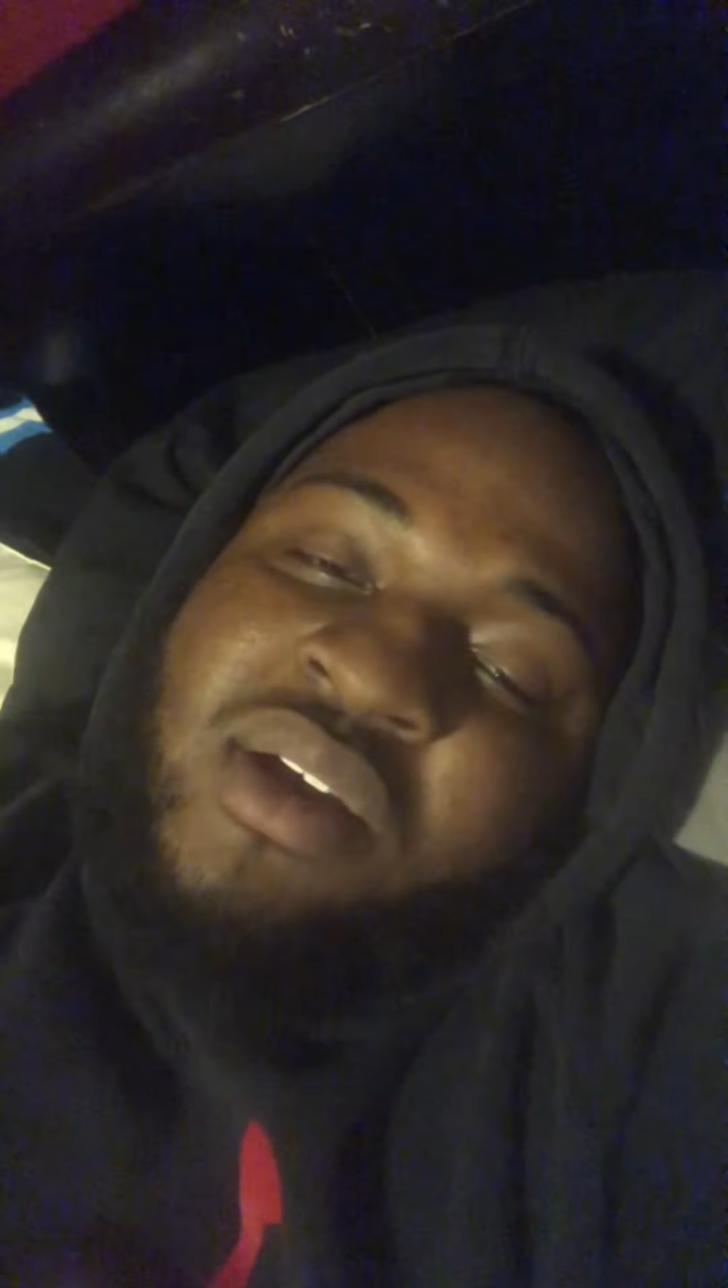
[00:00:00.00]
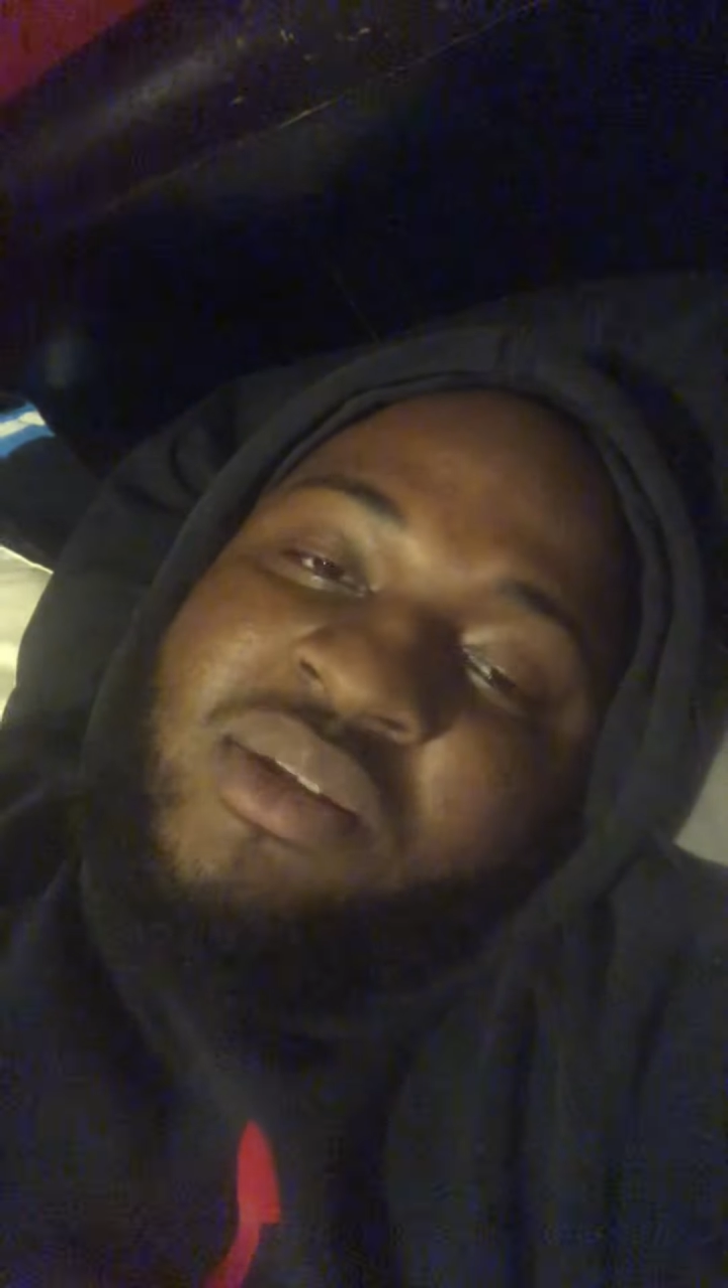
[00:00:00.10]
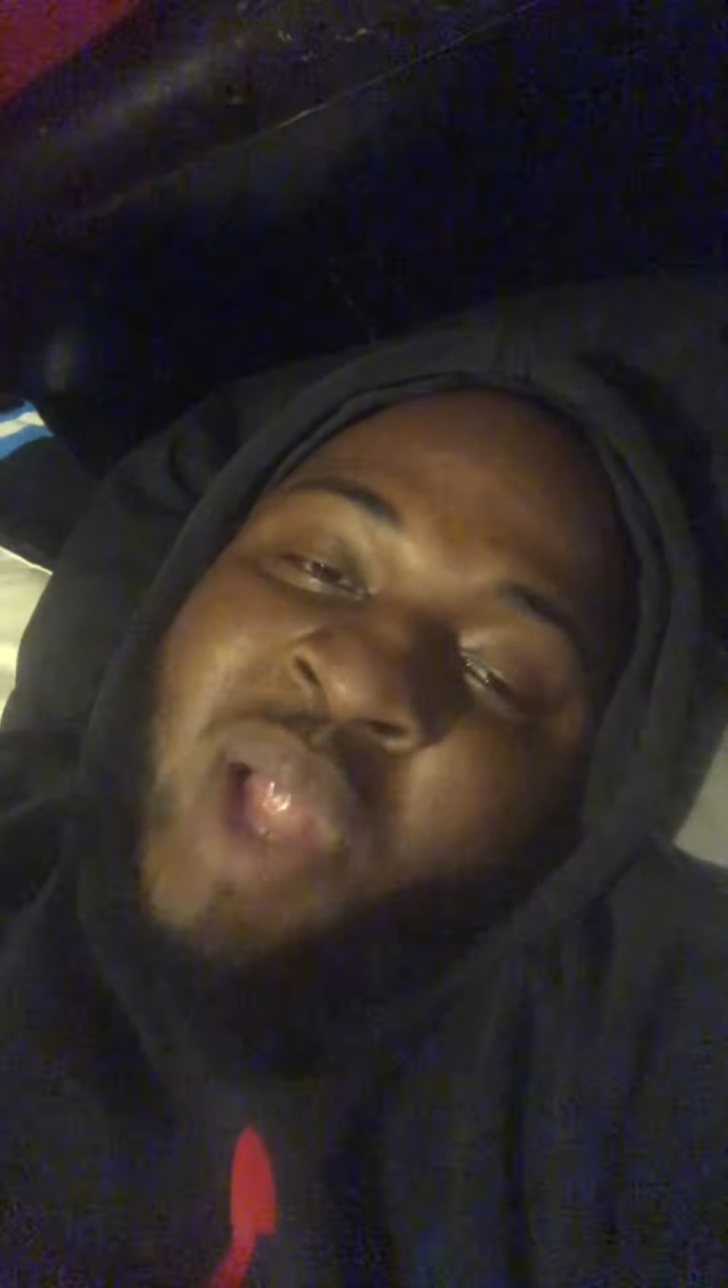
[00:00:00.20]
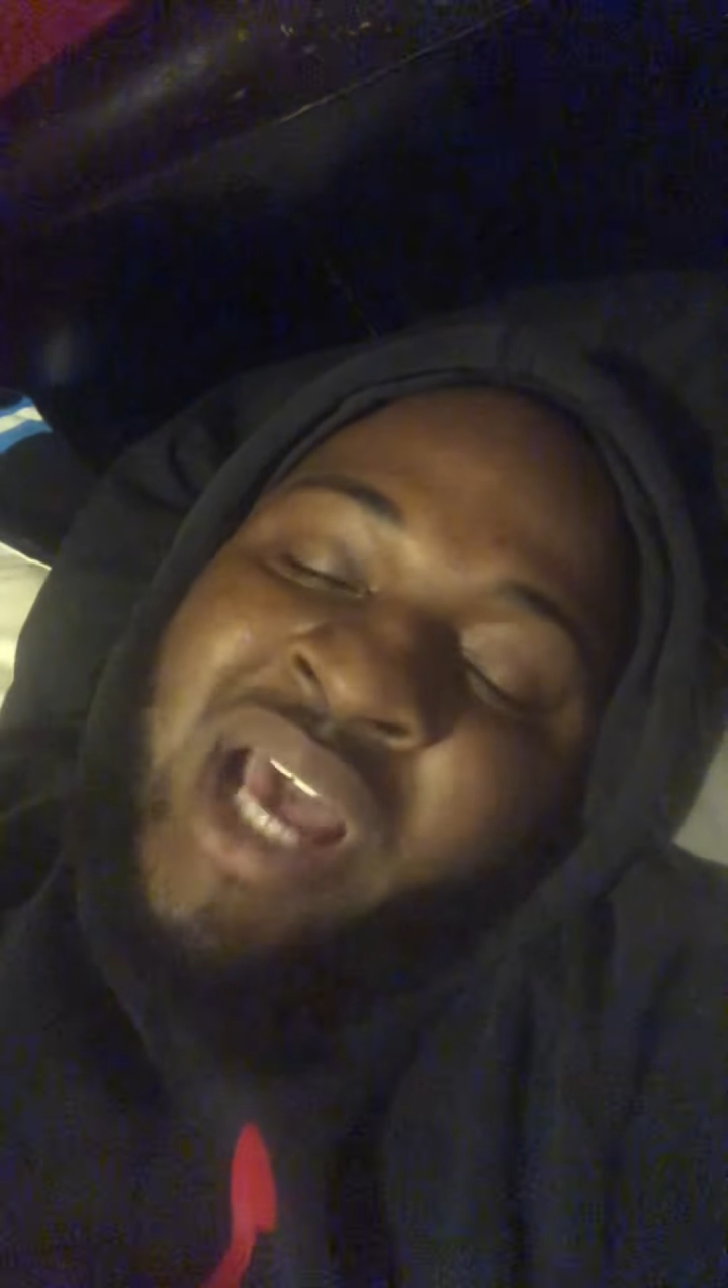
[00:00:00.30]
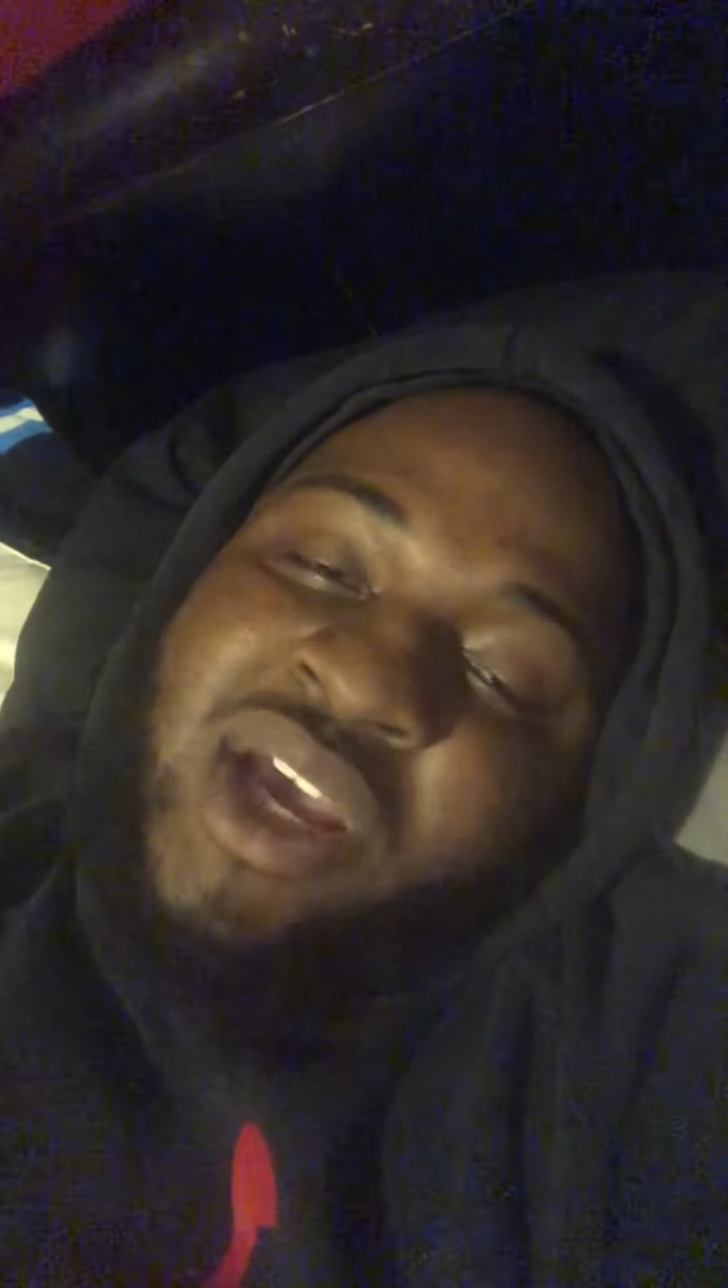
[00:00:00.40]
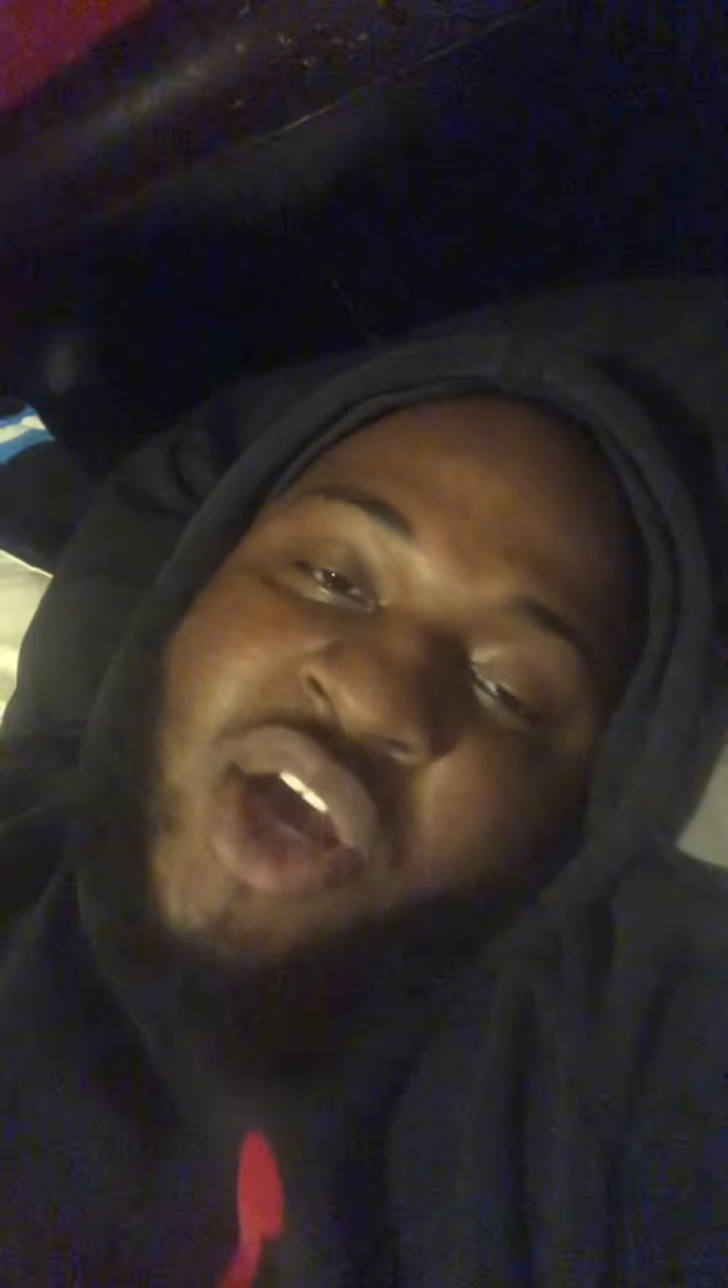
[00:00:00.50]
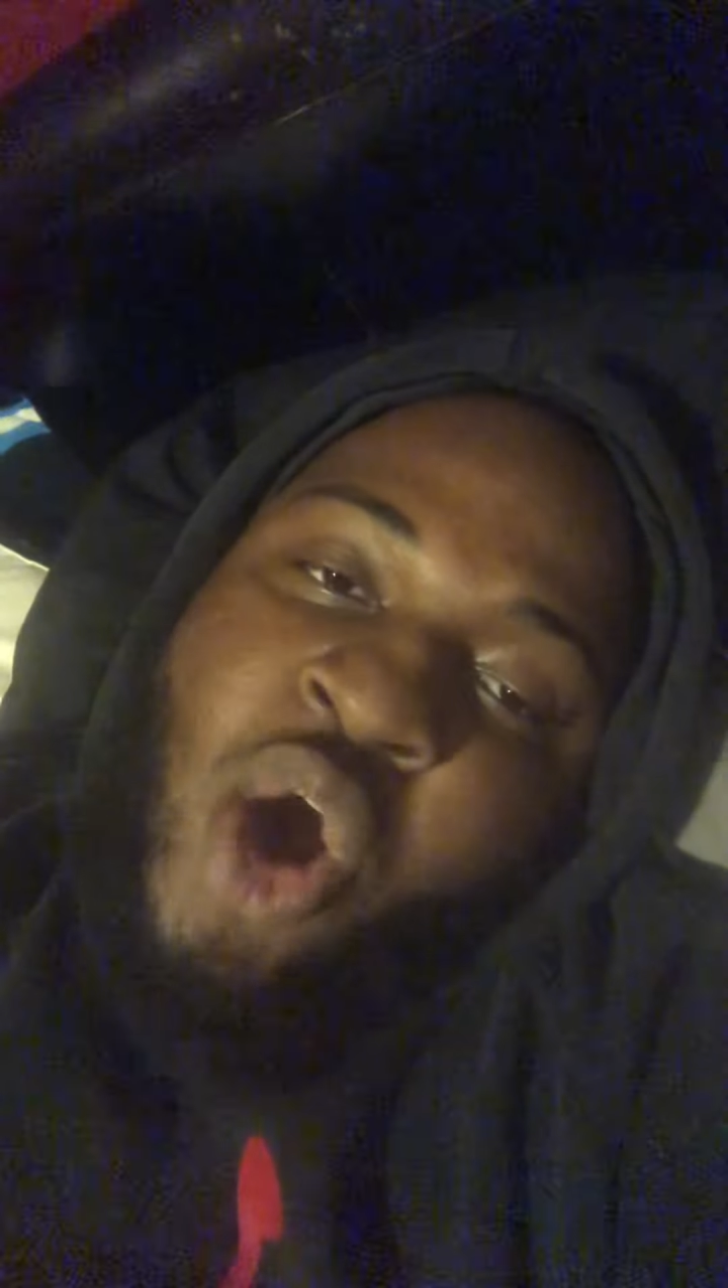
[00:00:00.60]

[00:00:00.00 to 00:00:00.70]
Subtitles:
like